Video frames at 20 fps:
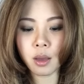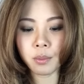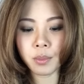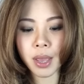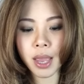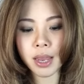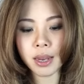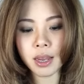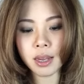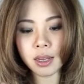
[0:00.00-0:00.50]

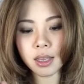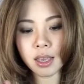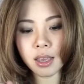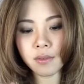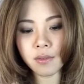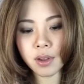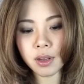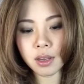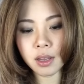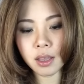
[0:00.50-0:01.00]
Paint it
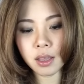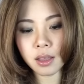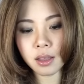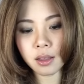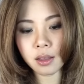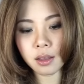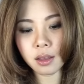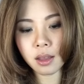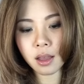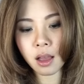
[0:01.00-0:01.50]
even
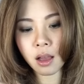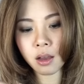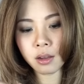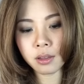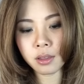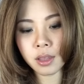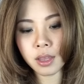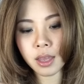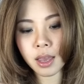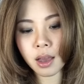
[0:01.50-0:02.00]

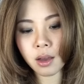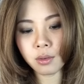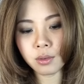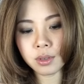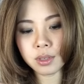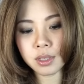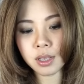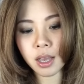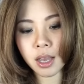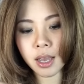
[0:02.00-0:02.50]
on the
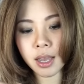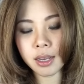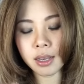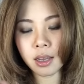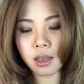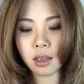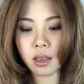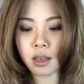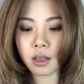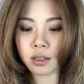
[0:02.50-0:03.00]
outside
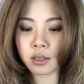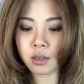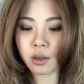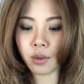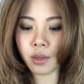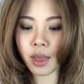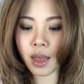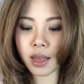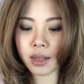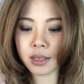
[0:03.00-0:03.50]
so
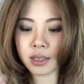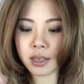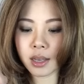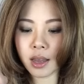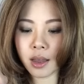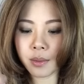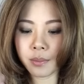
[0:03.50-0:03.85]
that